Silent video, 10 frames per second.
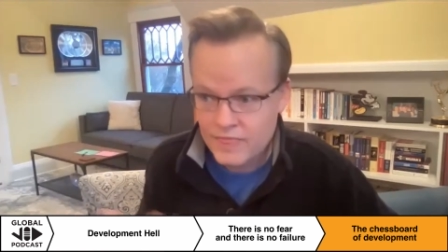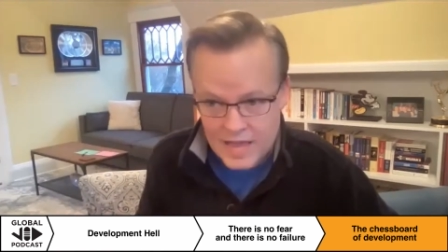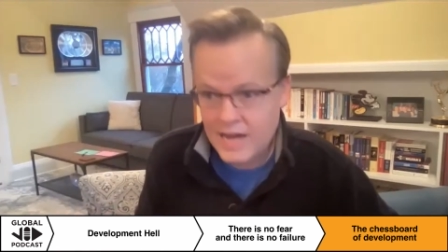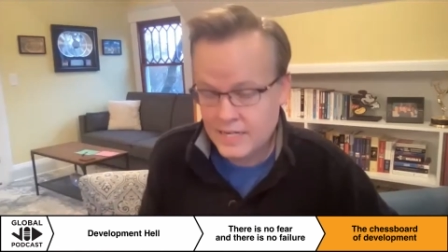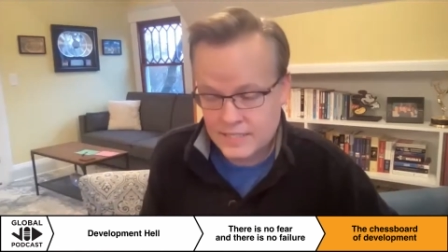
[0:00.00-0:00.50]

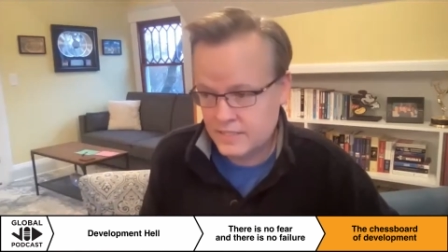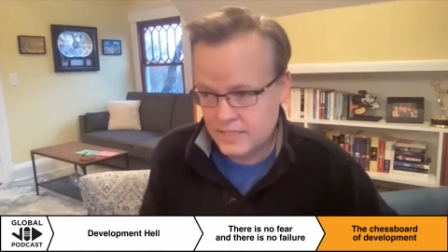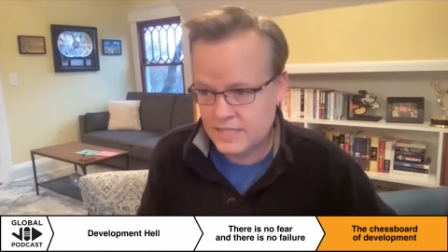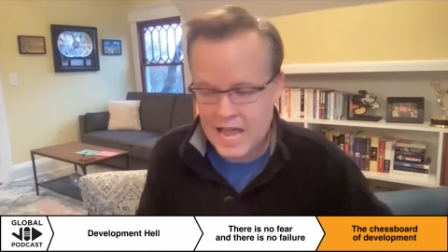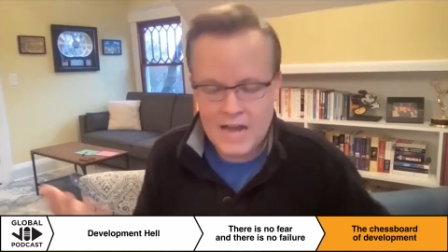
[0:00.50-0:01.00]
That
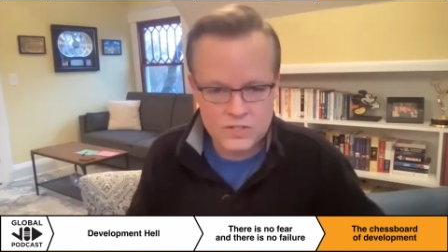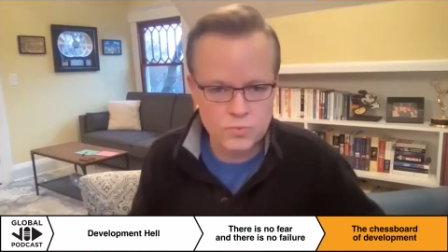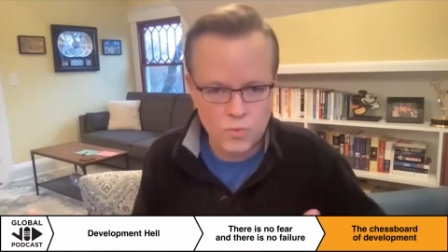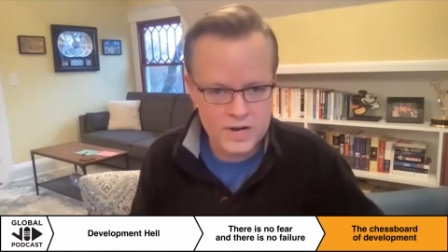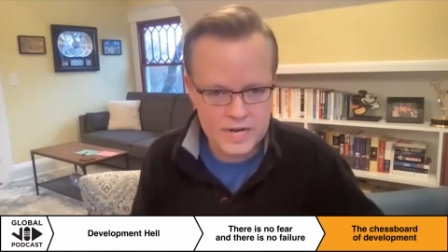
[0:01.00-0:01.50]
is
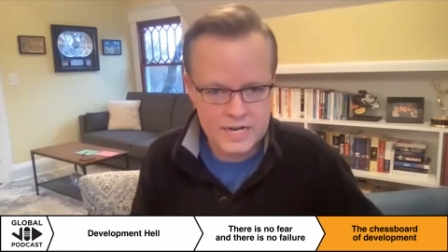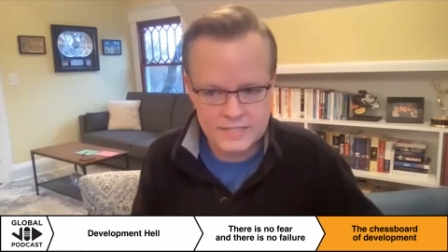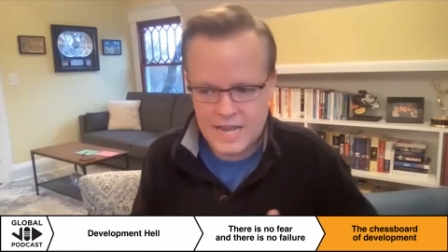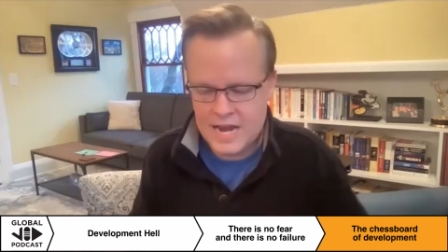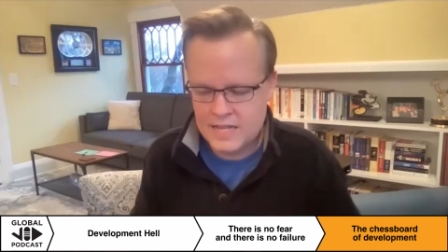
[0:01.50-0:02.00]
what it
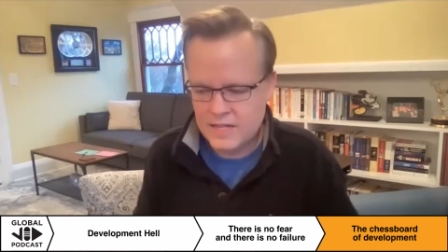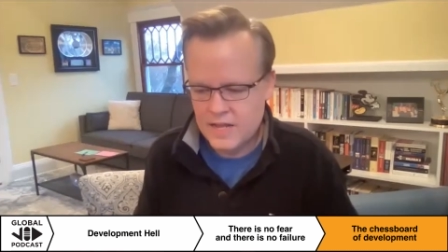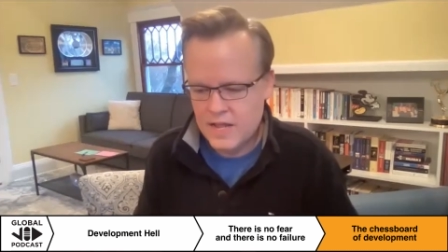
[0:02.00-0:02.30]
is. And